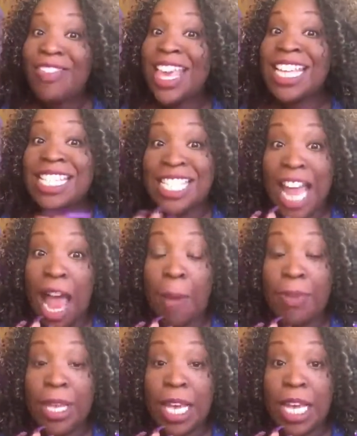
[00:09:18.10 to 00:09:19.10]
They
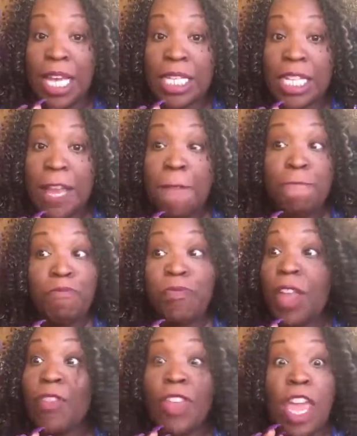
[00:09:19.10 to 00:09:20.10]
stop because
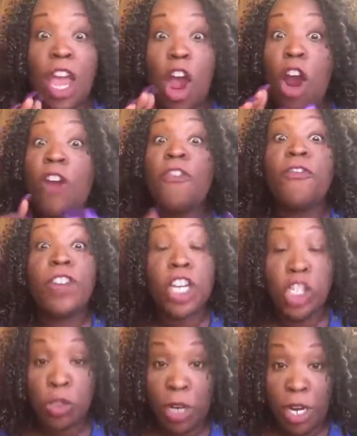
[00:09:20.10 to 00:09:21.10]
they are
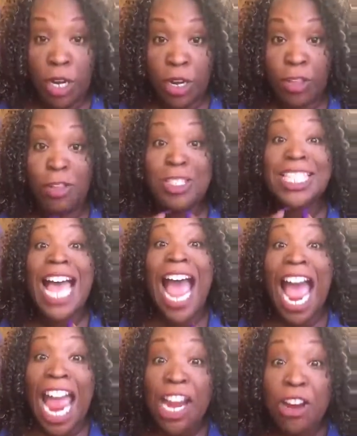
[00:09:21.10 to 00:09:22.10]
frustrated. They're
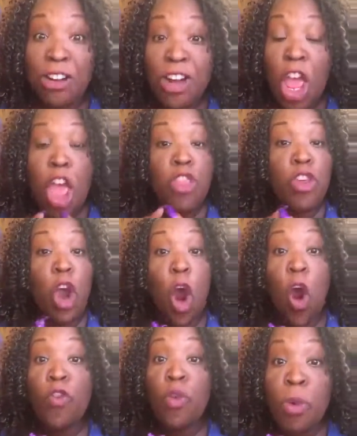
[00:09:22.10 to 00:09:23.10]
tired. They're
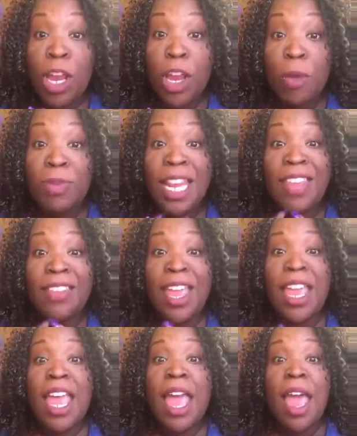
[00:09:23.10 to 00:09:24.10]
overwhelmed, and
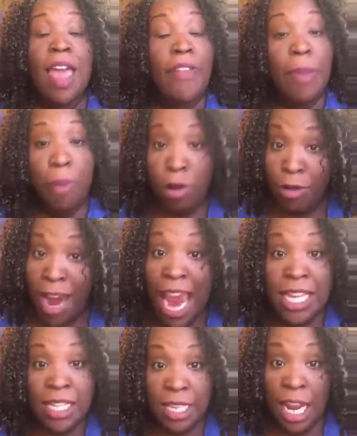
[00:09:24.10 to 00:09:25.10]
they
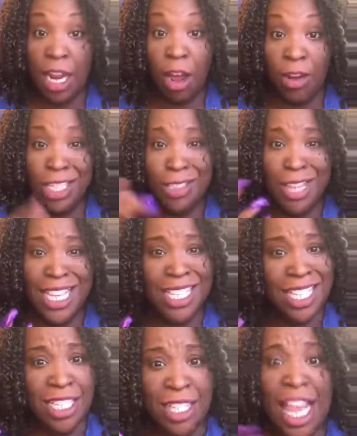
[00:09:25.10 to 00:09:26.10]
procrastinate on it. So
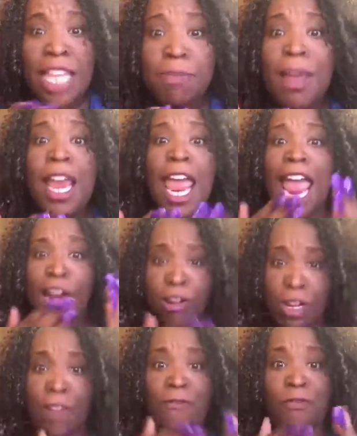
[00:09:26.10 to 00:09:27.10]
that's my
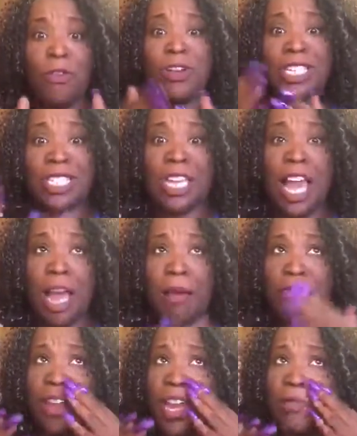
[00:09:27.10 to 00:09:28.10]
acronym for STOP.
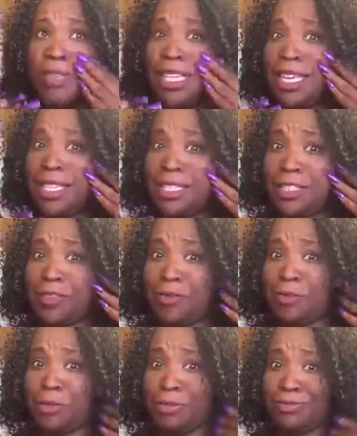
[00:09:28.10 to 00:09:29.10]
I forgot what the S stood
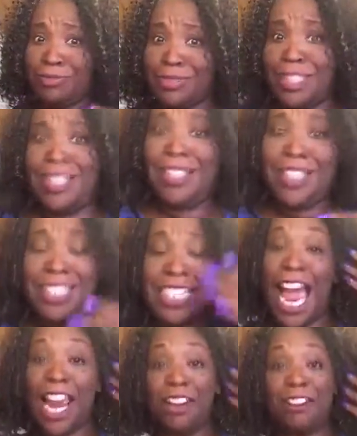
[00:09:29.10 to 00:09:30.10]
for.
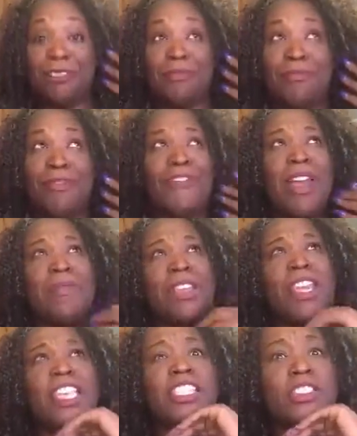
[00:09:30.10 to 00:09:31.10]
Tired. I forgot what
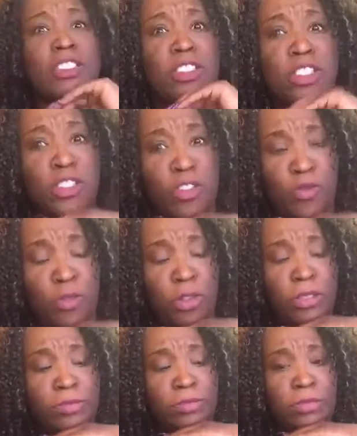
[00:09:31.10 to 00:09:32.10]
the S stood
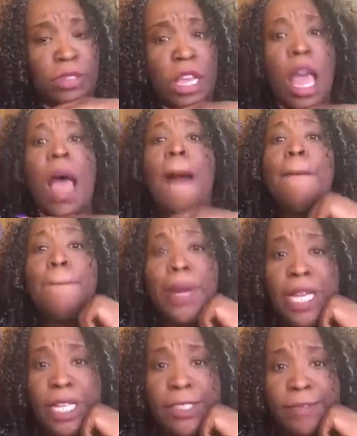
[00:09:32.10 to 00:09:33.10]
for.
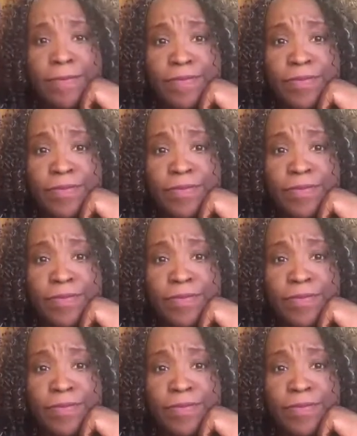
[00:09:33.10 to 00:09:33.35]
But